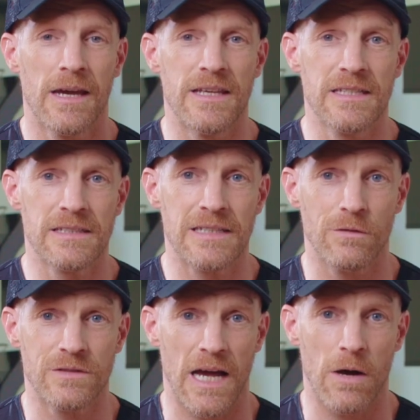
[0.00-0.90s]
This
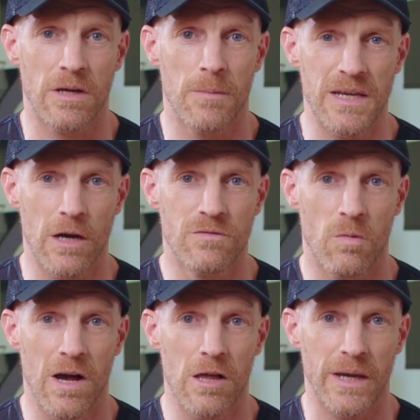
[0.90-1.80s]
self-doubt can be
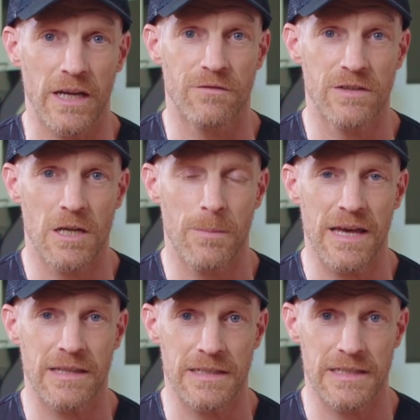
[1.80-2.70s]
overwhelming, and for some
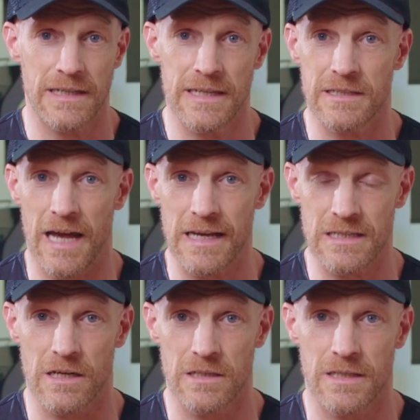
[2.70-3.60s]
athletes it leads to
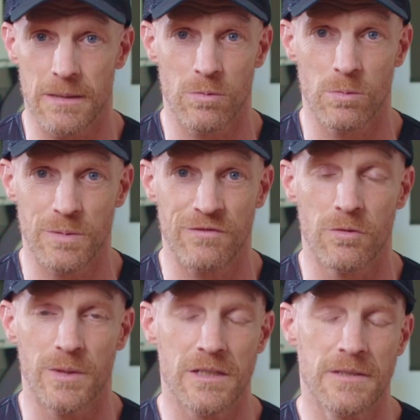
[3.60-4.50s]
anxiety and poor
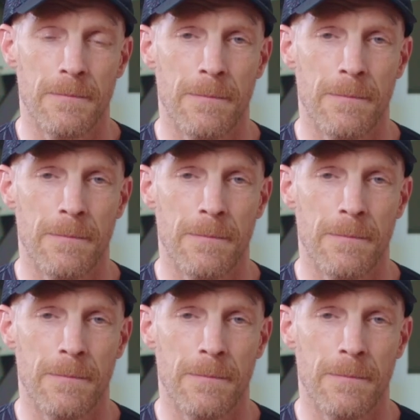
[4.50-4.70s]
performance.